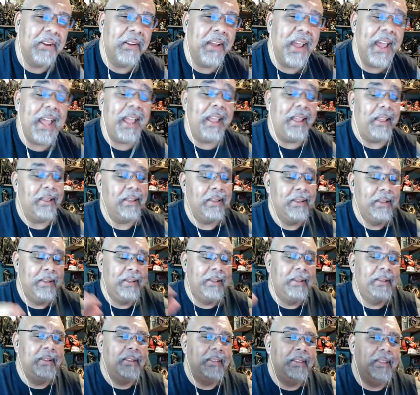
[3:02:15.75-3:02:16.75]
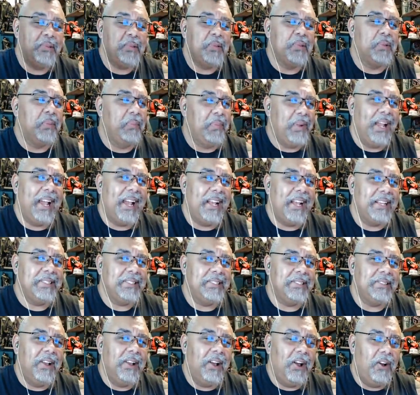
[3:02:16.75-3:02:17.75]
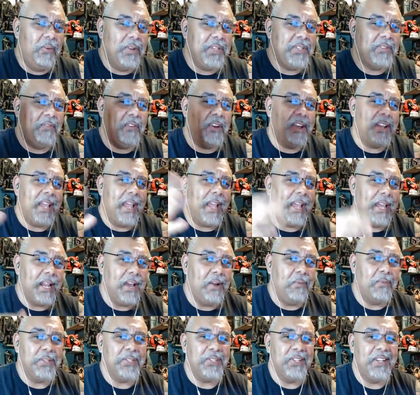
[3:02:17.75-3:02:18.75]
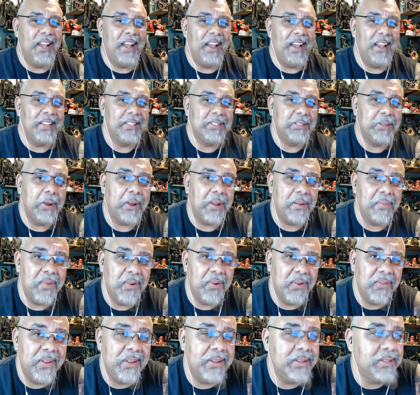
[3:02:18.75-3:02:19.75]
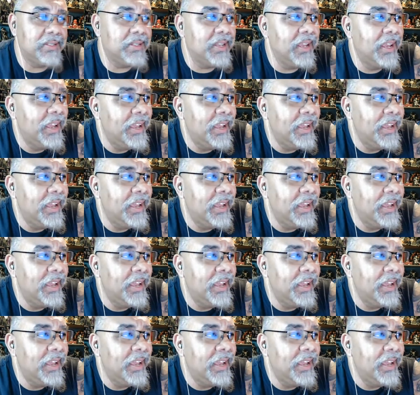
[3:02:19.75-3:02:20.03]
Hey, This was a blast. Always fun hanging out with you guys, talking movies.